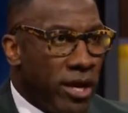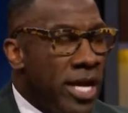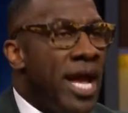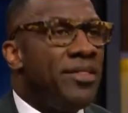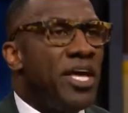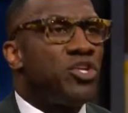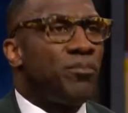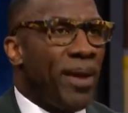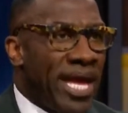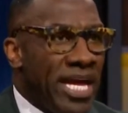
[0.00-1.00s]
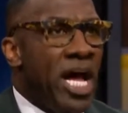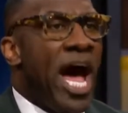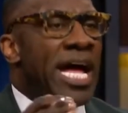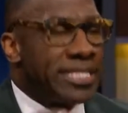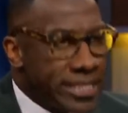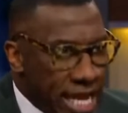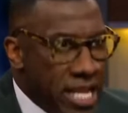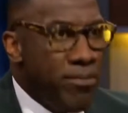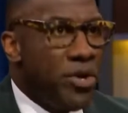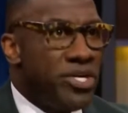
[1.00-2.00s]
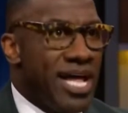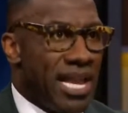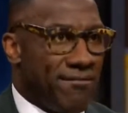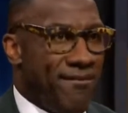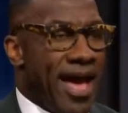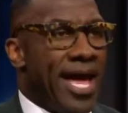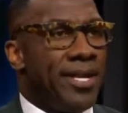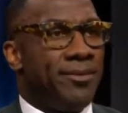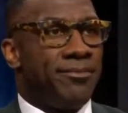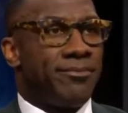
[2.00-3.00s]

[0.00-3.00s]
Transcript: and they should pay a $10 million fine.